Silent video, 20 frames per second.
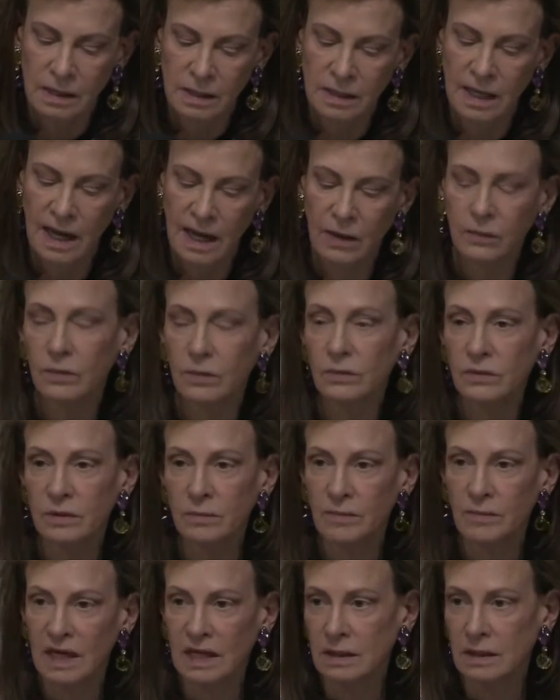Now,
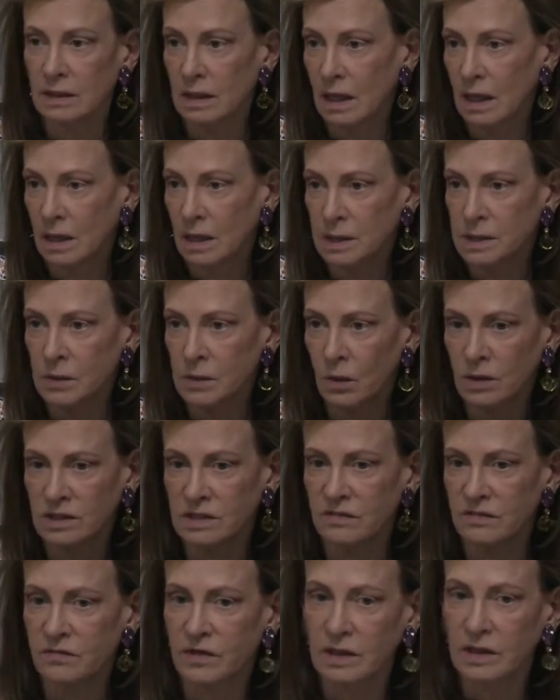the main
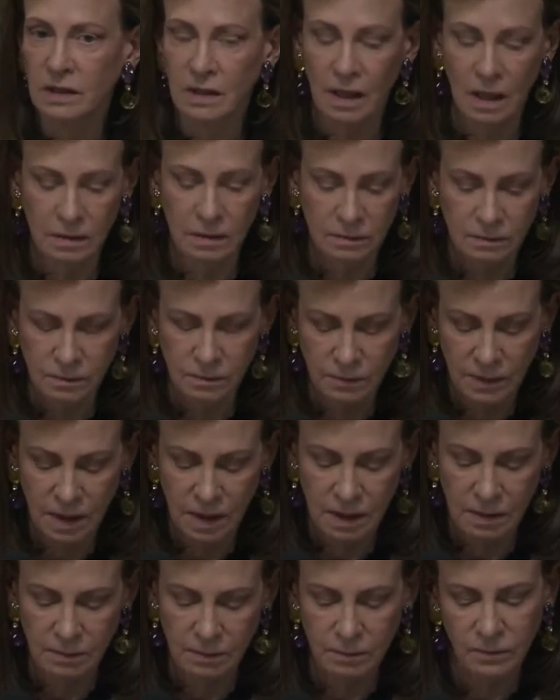source of the, uh,
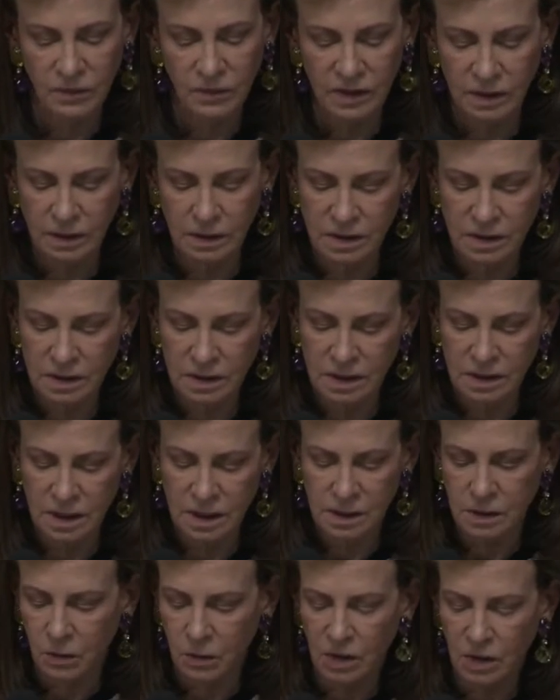the
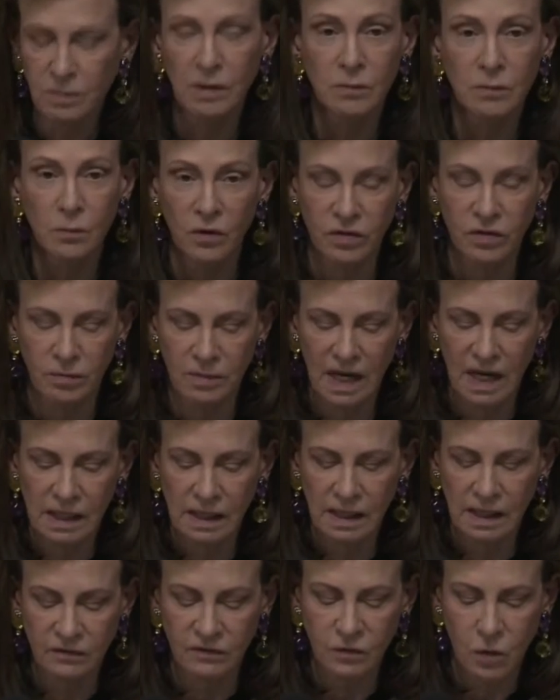disagreement with the
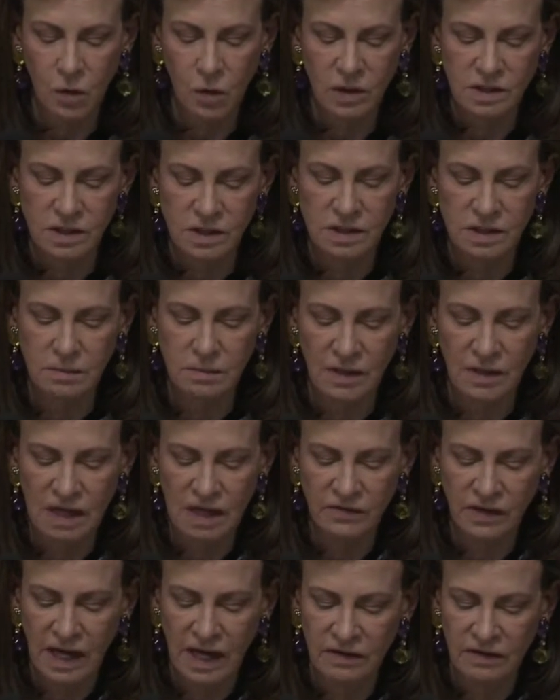mainland, of course, is the
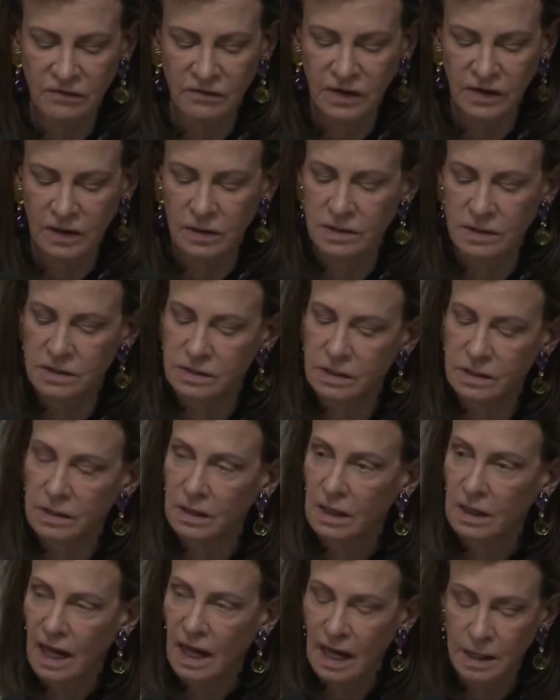mainland feels,
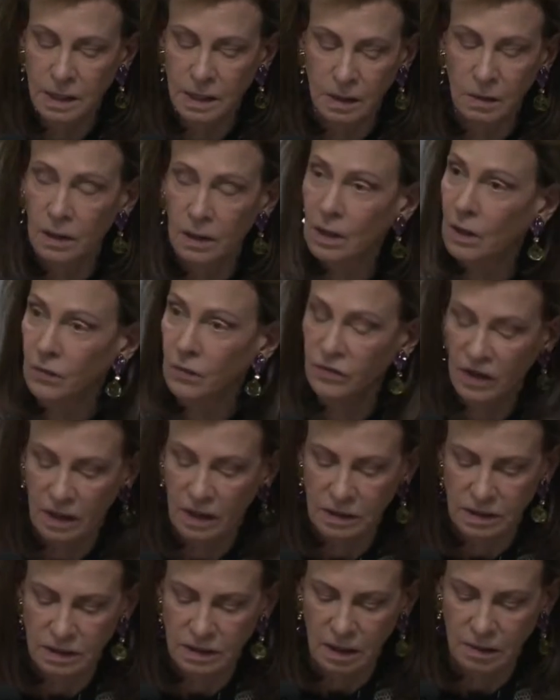as you know,
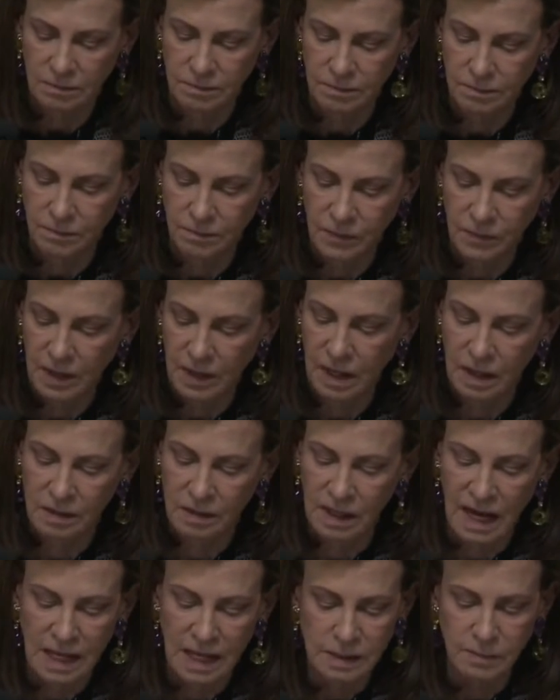that, um,
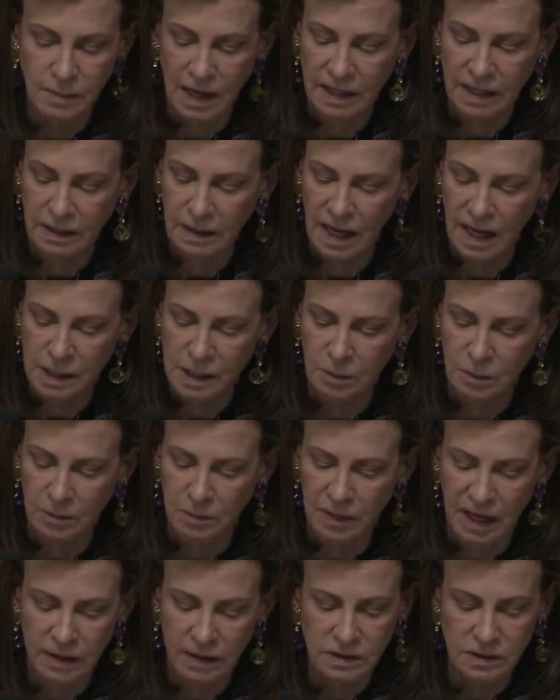and as my
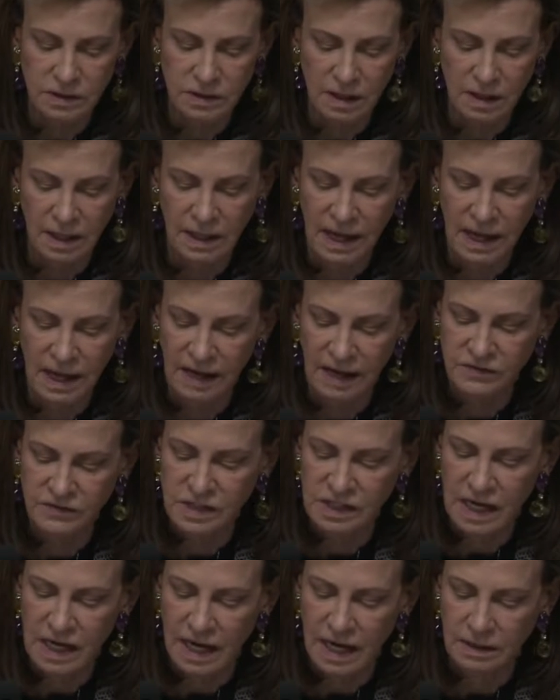expert panelists have
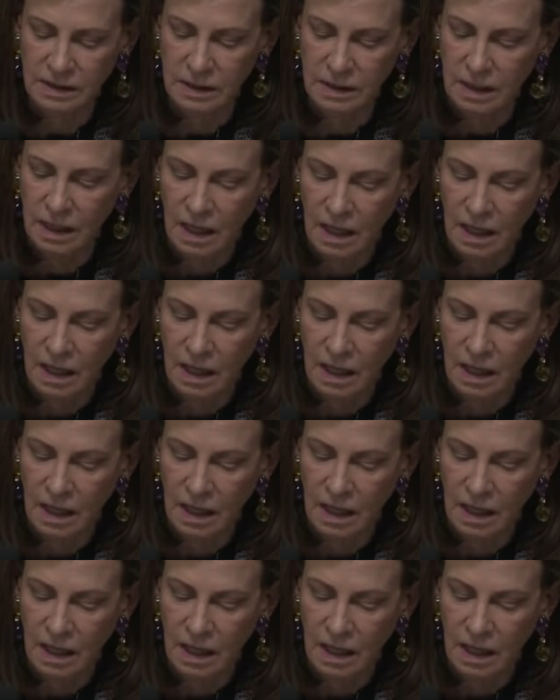said,